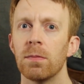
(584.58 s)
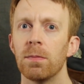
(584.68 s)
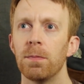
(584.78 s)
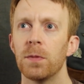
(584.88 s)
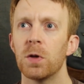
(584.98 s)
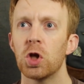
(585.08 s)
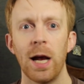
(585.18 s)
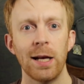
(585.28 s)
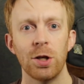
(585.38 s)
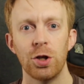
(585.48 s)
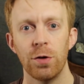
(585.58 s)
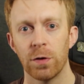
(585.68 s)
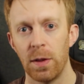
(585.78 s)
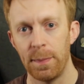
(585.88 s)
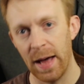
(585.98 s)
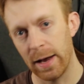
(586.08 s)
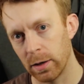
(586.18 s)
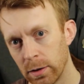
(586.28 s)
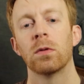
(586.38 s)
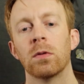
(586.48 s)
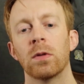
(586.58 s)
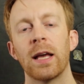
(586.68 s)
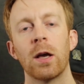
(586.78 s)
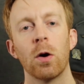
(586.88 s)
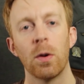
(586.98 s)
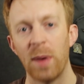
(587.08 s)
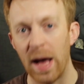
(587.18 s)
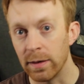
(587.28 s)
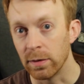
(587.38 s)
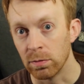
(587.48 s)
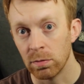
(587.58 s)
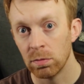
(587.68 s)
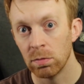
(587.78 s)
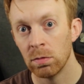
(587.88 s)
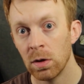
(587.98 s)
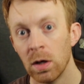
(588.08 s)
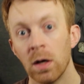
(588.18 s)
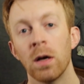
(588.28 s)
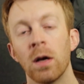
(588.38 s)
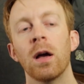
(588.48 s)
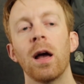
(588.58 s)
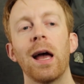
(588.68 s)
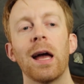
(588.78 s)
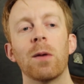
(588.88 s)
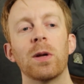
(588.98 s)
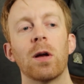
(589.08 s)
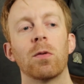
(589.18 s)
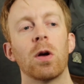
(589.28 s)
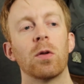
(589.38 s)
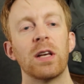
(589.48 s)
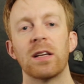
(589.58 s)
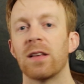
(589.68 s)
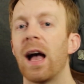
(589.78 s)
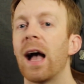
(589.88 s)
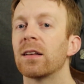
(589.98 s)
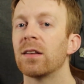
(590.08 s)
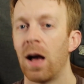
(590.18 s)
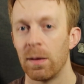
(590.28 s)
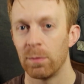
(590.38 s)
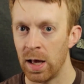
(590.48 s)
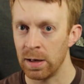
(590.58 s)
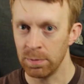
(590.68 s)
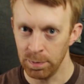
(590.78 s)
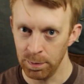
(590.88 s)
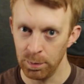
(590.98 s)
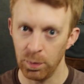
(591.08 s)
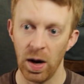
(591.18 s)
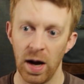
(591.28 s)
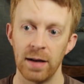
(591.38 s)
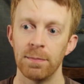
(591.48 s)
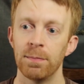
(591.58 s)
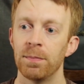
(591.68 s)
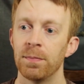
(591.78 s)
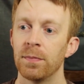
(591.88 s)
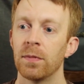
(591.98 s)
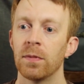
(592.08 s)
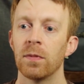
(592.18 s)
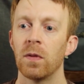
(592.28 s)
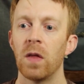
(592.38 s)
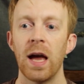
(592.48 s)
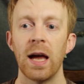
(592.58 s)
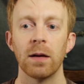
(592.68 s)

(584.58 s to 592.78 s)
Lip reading: change you for the better. They go to bed, and we don't know the exact timeline, but they